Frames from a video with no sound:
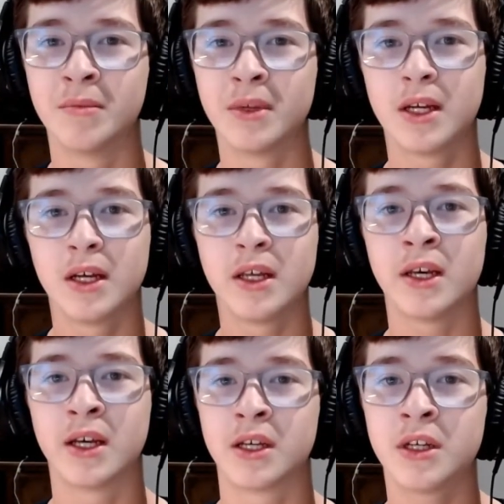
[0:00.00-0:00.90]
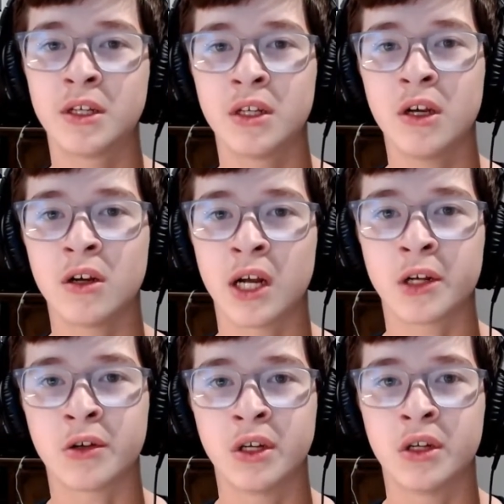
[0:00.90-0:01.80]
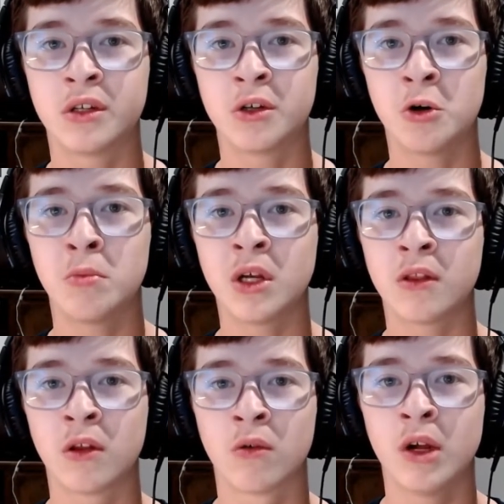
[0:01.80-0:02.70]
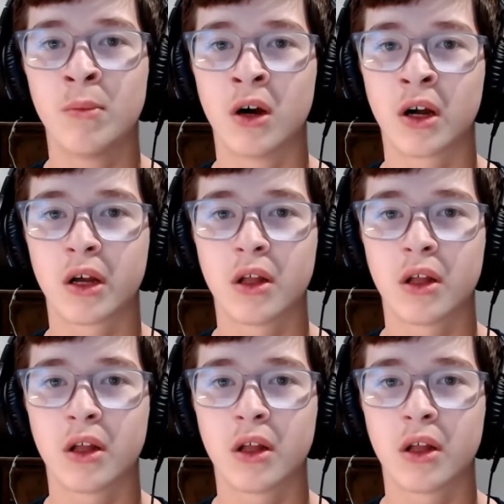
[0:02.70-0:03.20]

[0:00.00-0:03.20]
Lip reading: yes, this sneaker actually did so big, the Reebok,